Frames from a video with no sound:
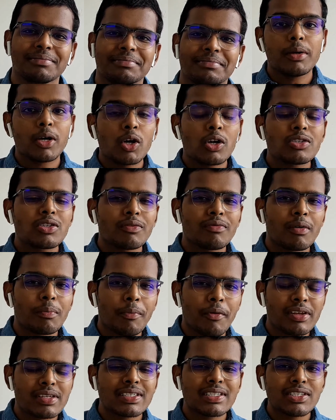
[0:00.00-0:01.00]
Because of the
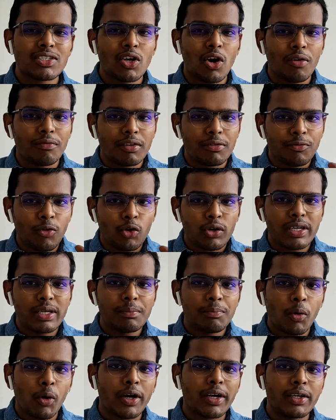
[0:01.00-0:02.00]
presence of the
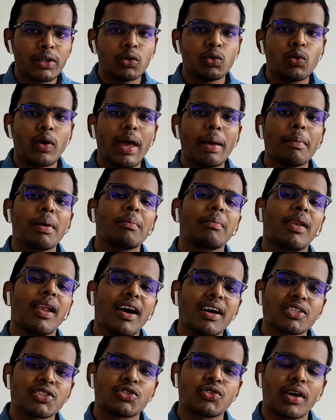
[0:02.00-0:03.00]
14.2
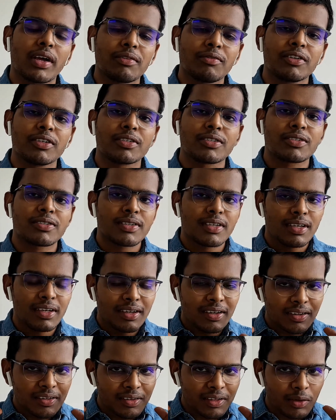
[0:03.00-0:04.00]
large drivers,
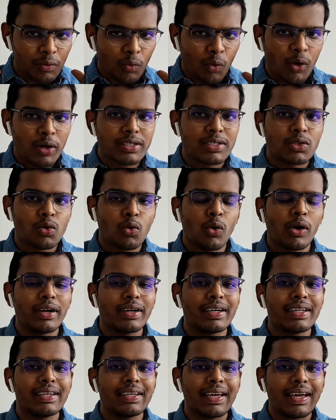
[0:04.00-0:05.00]
the voice
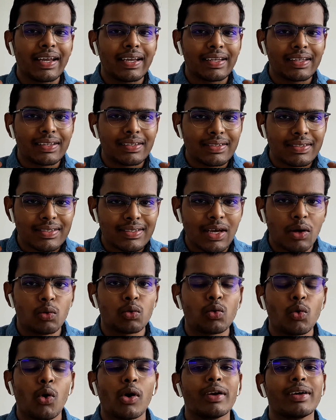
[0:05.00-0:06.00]
quality and the
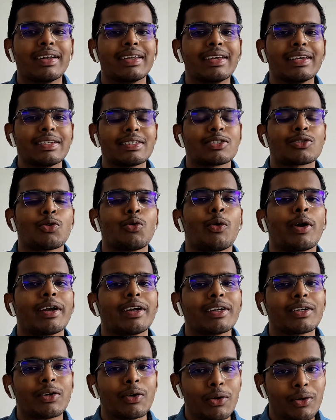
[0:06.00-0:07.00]
sound quality is
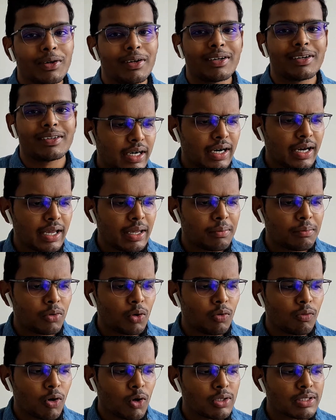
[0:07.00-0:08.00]
quite good. I am
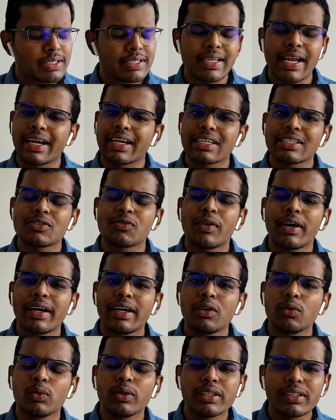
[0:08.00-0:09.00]
overall
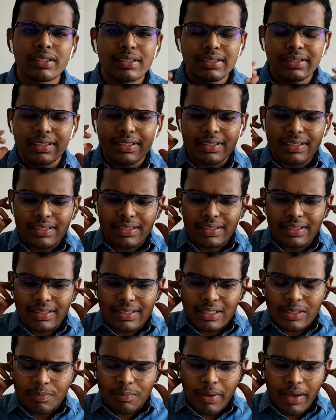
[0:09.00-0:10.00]
satisfied with
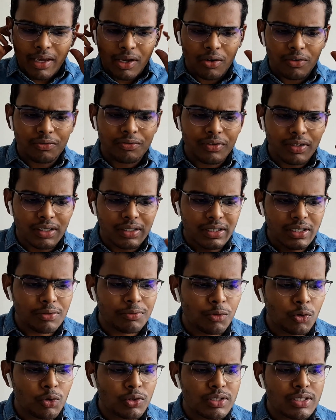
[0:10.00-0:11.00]
this pair of
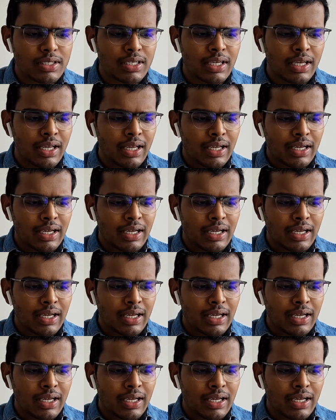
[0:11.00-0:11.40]
earphones.